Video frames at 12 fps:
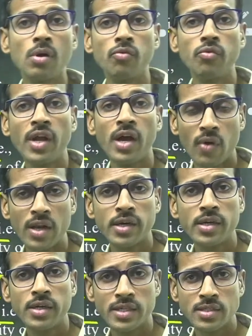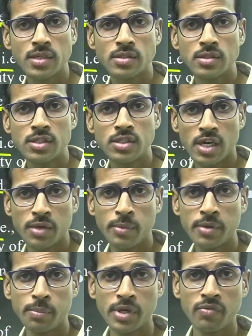we have already discussed this
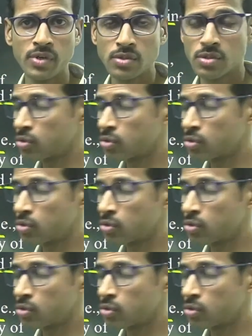statement previous